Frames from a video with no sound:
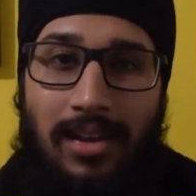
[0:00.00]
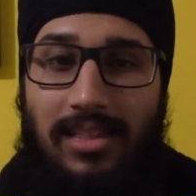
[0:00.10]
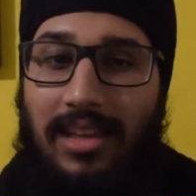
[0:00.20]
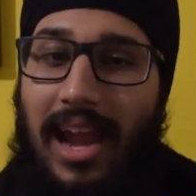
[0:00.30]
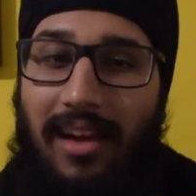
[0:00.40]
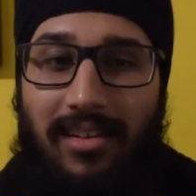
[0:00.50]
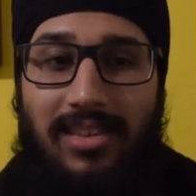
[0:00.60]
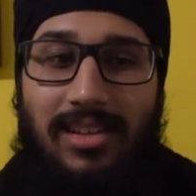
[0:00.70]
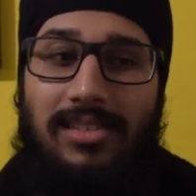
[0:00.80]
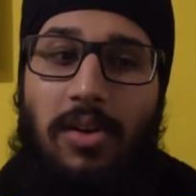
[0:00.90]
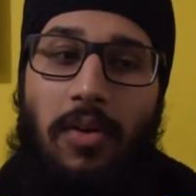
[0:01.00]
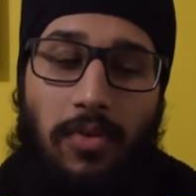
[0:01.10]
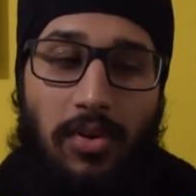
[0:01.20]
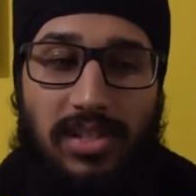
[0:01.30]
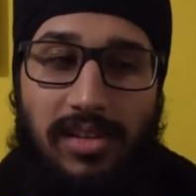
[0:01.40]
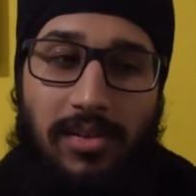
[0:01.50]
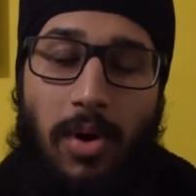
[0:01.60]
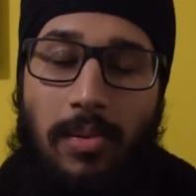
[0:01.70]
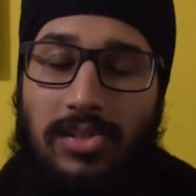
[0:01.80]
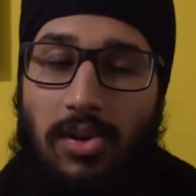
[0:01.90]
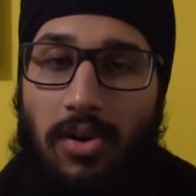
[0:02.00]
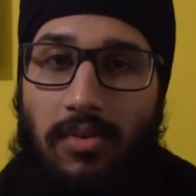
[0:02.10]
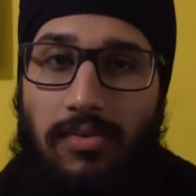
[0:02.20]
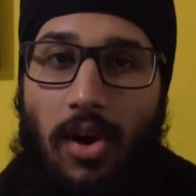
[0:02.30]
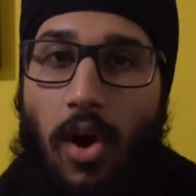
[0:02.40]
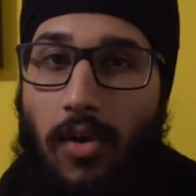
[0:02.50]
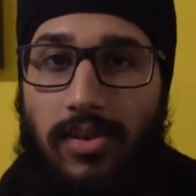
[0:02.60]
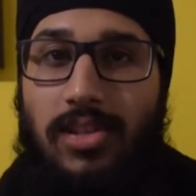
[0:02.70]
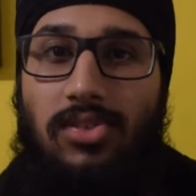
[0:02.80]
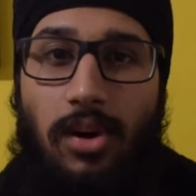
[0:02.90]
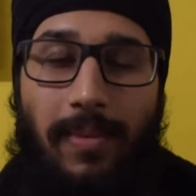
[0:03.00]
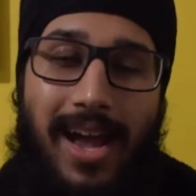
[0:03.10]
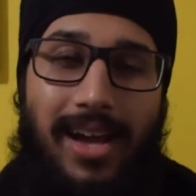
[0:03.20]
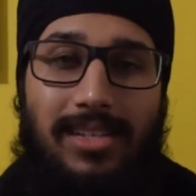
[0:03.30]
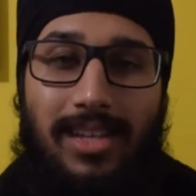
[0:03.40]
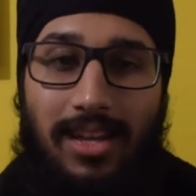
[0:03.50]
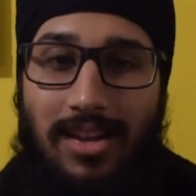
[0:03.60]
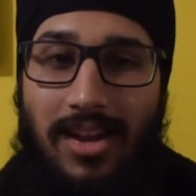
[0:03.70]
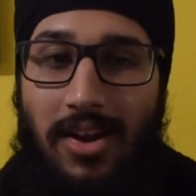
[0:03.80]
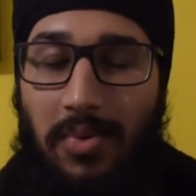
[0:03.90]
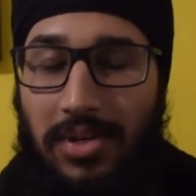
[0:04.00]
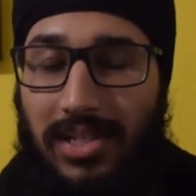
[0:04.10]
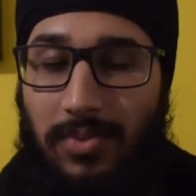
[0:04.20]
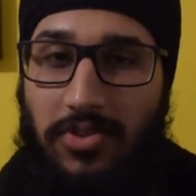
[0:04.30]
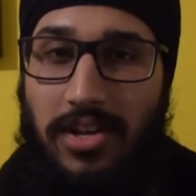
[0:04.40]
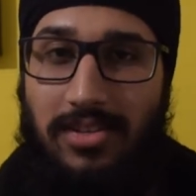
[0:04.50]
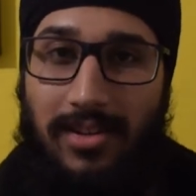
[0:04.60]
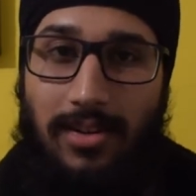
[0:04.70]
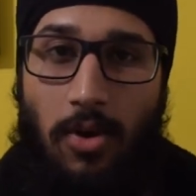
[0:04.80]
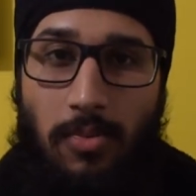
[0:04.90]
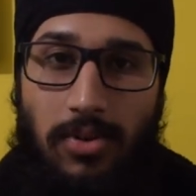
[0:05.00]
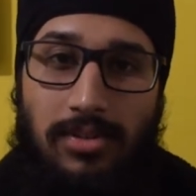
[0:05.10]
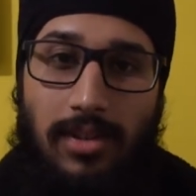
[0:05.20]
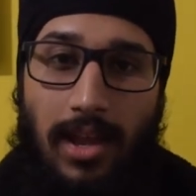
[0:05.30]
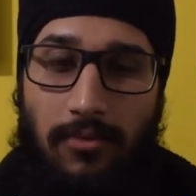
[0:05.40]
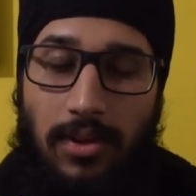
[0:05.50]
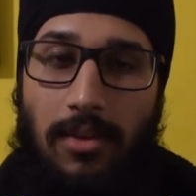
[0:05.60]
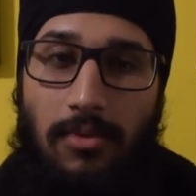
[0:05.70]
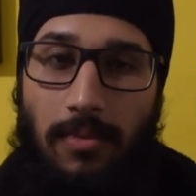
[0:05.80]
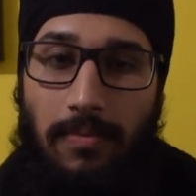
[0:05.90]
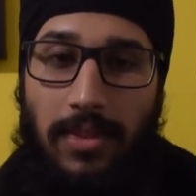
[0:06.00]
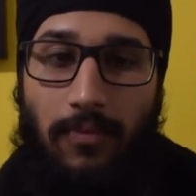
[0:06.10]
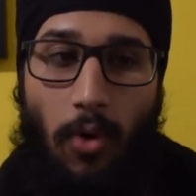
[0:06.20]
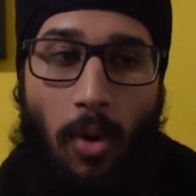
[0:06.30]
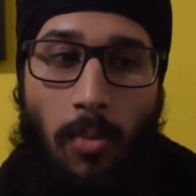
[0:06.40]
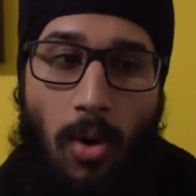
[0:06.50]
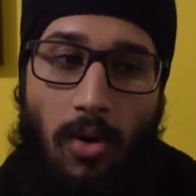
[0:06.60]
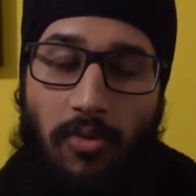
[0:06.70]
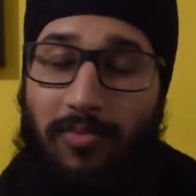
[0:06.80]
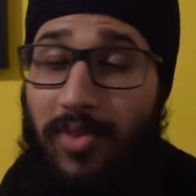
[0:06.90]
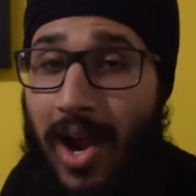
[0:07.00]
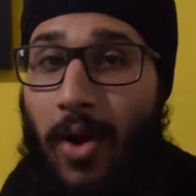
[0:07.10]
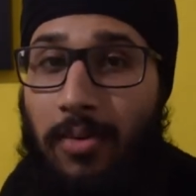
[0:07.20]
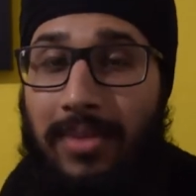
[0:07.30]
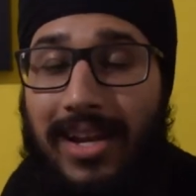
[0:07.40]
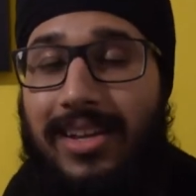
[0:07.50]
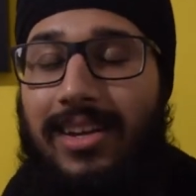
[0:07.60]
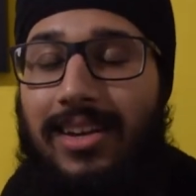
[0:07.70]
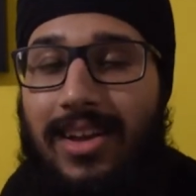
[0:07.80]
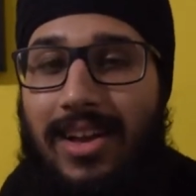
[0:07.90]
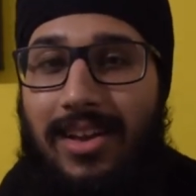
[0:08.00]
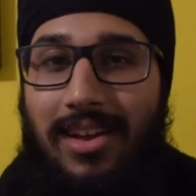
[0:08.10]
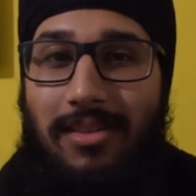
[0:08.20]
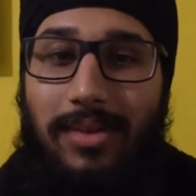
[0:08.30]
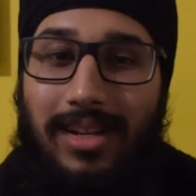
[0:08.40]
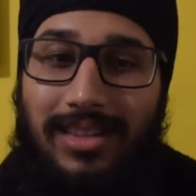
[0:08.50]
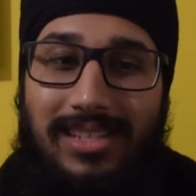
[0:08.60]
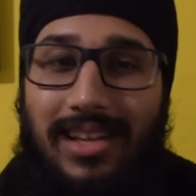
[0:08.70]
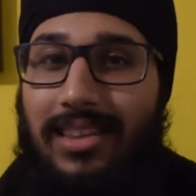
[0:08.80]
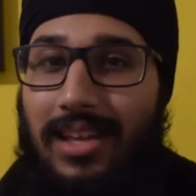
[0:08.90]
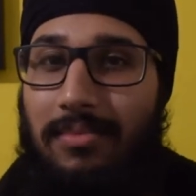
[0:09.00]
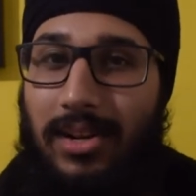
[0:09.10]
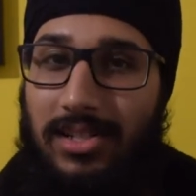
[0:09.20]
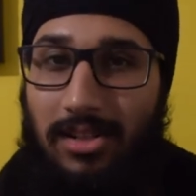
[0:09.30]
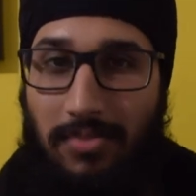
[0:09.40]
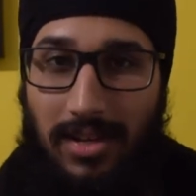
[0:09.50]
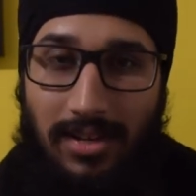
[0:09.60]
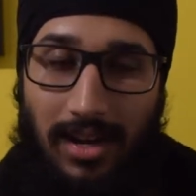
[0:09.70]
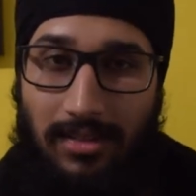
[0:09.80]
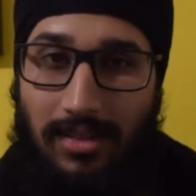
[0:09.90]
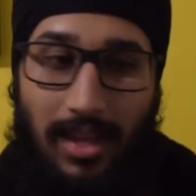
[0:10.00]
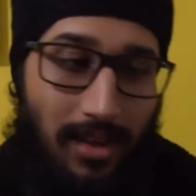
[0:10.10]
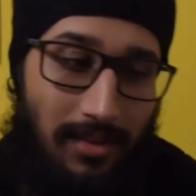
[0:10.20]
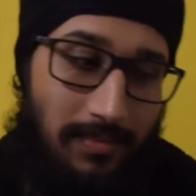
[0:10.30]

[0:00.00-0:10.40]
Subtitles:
The characters, of course, there are moments of over-the-top acting, which is present in almost every form of brown media, but there's nothing much to be done there.